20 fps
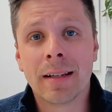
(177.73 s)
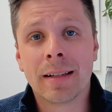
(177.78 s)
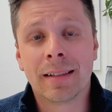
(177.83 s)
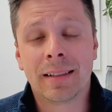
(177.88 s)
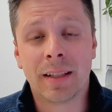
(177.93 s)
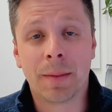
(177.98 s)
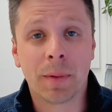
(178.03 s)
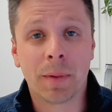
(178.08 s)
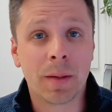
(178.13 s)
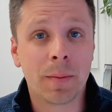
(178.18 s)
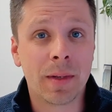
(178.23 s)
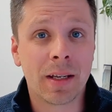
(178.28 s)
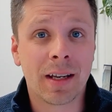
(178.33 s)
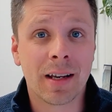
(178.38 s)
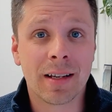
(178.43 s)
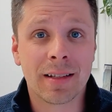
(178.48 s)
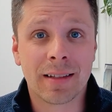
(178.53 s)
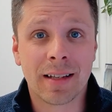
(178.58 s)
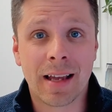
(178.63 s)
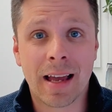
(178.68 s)
simply
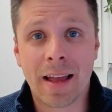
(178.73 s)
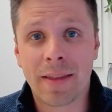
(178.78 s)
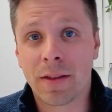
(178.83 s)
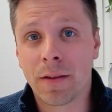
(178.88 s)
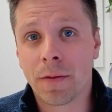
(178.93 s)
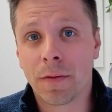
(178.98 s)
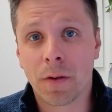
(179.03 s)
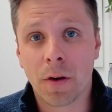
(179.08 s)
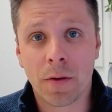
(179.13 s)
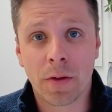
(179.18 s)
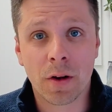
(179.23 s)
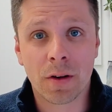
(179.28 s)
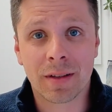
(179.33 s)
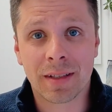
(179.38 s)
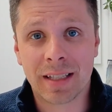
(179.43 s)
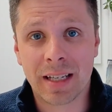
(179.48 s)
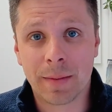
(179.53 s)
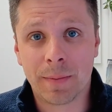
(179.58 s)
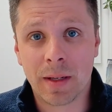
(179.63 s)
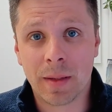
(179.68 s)
because they had deferred their
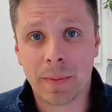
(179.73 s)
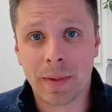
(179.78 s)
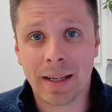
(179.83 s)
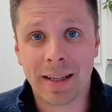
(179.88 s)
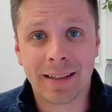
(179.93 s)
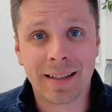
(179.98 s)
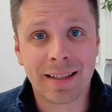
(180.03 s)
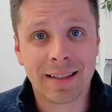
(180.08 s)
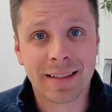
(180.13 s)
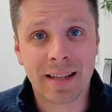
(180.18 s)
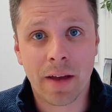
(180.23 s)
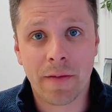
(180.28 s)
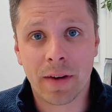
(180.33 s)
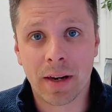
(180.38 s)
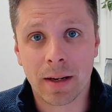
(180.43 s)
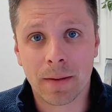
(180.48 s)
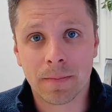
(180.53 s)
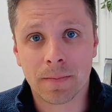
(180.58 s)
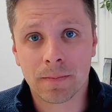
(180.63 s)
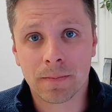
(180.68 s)
CPP to 70.